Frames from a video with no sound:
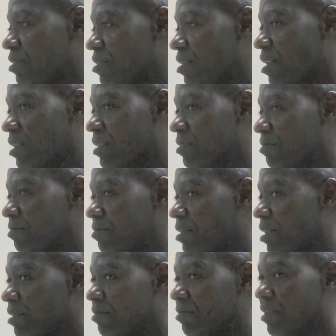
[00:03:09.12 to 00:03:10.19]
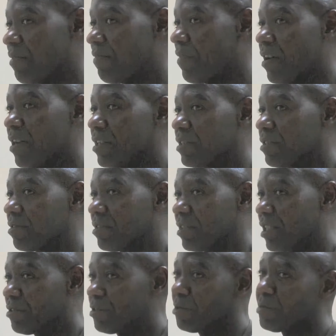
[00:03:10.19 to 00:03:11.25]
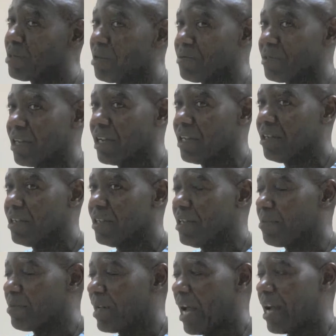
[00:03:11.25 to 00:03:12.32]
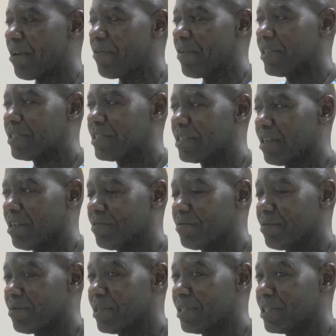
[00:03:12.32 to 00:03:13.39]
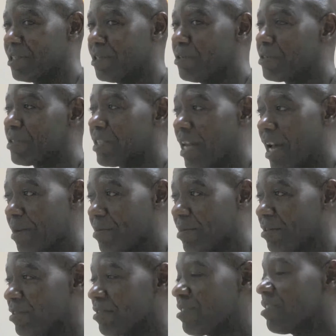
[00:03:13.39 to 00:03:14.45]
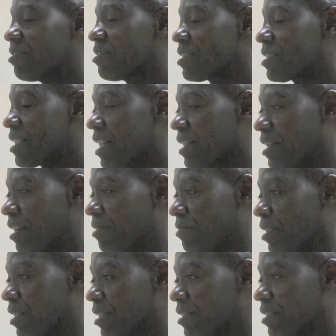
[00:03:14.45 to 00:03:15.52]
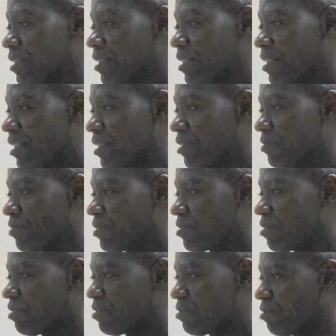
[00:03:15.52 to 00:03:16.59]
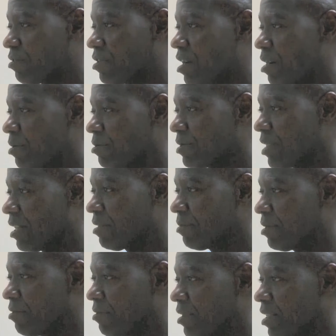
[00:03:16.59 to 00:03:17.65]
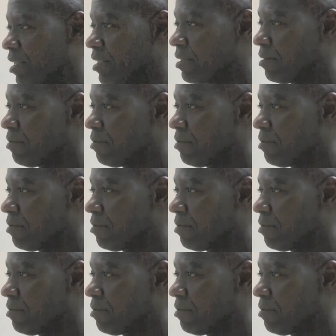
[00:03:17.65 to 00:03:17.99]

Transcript: So no, they're fine. Sometimes they're a bit angry and stuff. I'm getting used to that, but you can understand that, really, and you've just got to sort of calm them down a bit, really.